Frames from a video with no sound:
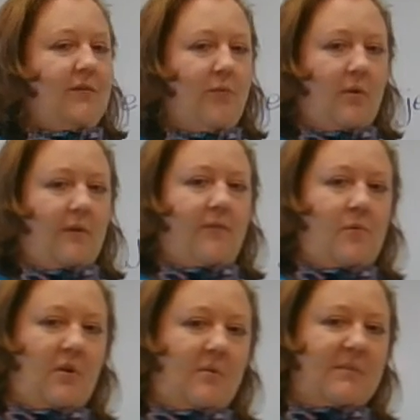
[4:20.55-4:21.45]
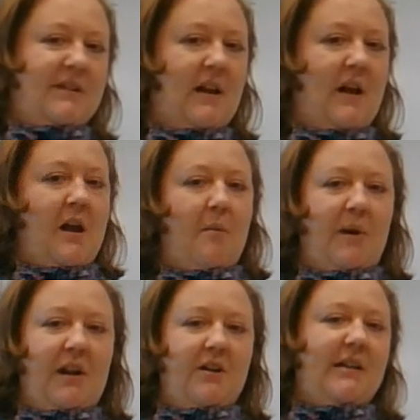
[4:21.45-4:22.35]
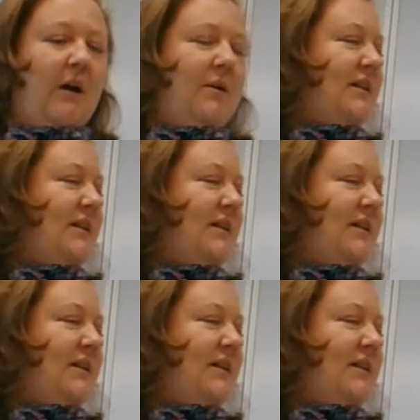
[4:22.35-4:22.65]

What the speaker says: 4 forms. But here's how it